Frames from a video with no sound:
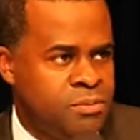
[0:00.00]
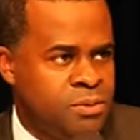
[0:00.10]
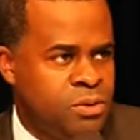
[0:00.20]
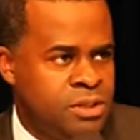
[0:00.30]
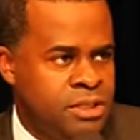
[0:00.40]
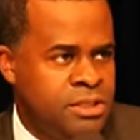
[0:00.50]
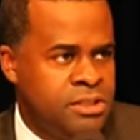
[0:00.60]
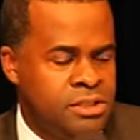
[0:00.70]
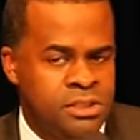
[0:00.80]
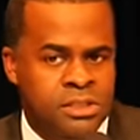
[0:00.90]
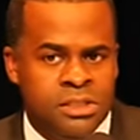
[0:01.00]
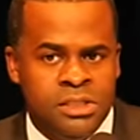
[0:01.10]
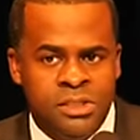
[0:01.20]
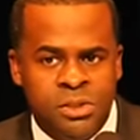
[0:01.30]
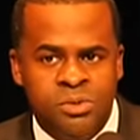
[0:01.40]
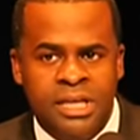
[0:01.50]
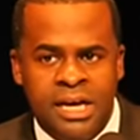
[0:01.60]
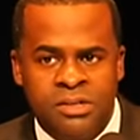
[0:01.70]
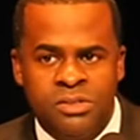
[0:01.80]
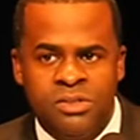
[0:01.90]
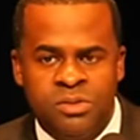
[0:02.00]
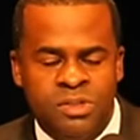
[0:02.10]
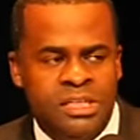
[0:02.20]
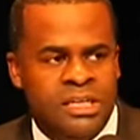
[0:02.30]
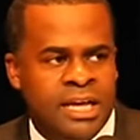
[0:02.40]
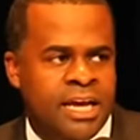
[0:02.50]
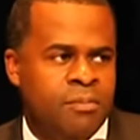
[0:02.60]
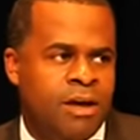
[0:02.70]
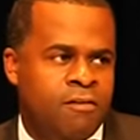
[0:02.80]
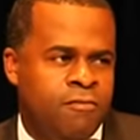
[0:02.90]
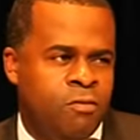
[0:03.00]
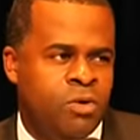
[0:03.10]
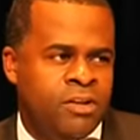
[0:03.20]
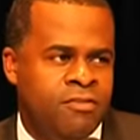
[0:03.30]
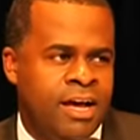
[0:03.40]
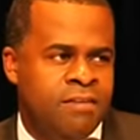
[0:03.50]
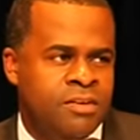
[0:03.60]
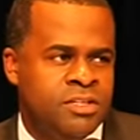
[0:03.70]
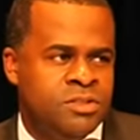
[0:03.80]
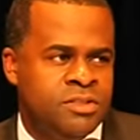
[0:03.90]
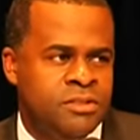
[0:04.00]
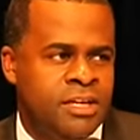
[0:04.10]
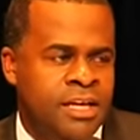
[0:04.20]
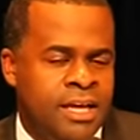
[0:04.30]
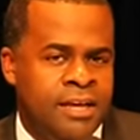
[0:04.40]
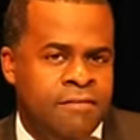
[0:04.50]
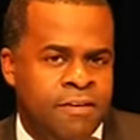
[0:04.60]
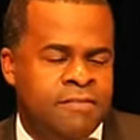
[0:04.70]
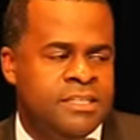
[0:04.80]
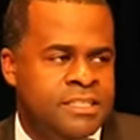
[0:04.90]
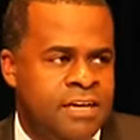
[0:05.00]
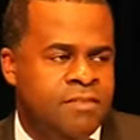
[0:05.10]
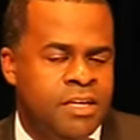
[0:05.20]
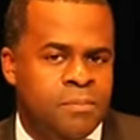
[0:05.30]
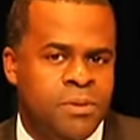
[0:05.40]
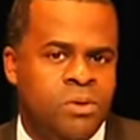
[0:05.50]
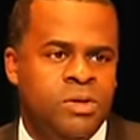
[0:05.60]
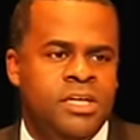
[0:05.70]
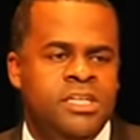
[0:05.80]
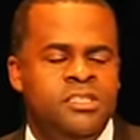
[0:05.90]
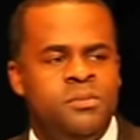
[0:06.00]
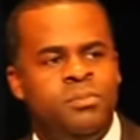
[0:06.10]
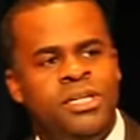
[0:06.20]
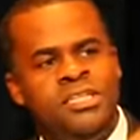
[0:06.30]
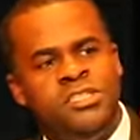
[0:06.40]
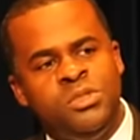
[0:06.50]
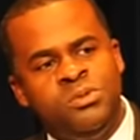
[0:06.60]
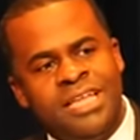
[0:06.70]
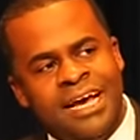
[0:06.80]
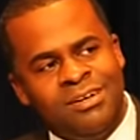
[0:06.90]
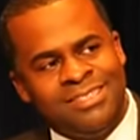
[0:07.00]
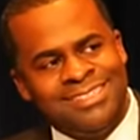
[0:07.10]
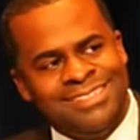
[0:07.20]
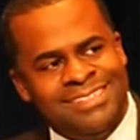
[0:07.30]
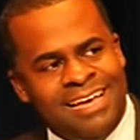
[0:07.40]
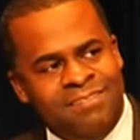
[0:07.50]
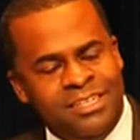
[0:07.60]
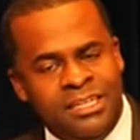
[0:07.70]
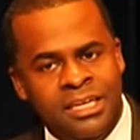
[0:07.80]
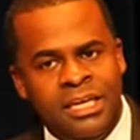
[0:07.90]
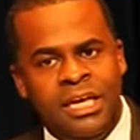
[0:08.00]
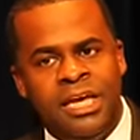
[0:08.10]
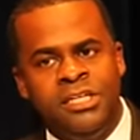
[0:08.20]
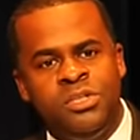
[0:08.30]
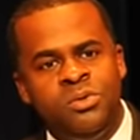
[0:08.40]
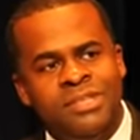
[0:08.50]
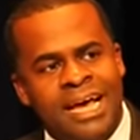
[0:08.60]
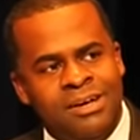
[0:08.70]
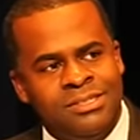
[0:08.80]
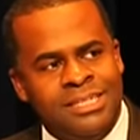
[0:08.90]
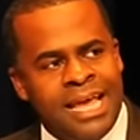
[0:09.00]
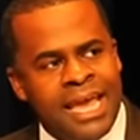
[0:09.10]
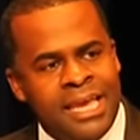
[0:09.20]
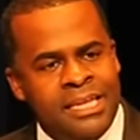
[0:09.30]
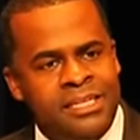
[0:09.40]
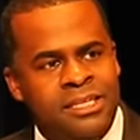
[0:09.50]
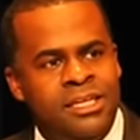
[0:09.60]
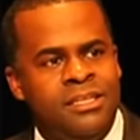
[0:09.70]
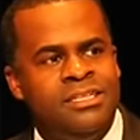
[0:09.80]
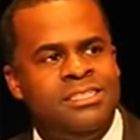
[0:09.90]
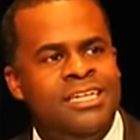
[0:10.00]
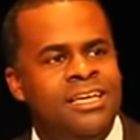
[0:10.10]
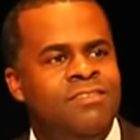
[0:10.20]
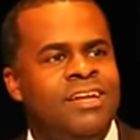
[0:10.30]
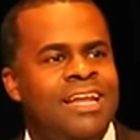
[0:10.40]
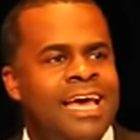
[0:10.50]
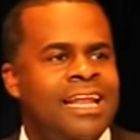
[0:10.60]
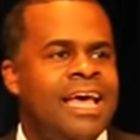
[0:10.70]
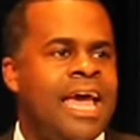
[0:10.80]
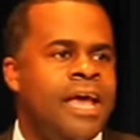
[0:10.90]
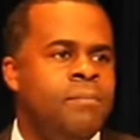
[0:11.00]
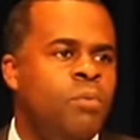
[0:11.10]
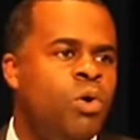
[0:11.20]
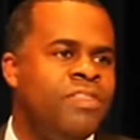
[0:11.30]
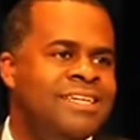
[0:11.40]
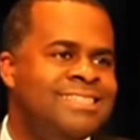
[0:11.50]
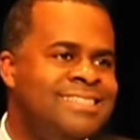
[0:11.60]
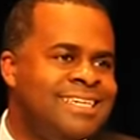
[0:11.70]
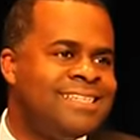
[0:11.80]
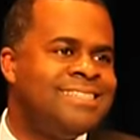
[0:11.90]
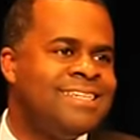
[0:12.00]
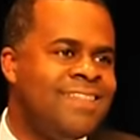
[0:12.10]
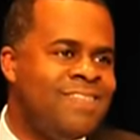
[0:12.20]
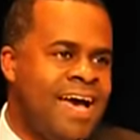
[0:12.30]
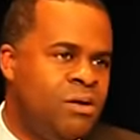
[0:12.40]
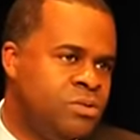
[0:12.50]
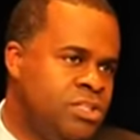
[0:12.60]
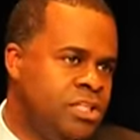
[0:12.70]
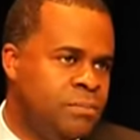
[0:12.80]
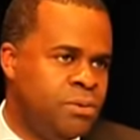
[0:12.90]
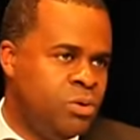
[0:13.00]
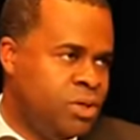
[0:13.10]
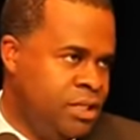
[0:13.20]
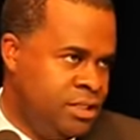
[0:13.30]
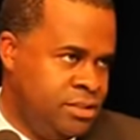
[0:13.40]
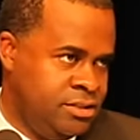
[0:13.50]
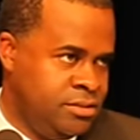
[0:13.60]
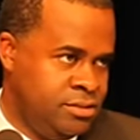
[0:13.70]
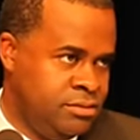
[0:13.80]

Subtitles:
employees. In 2003, it had about 4,557 employees. But in 2007 and 2008, the city of Atlanta had more than 6,000 employees.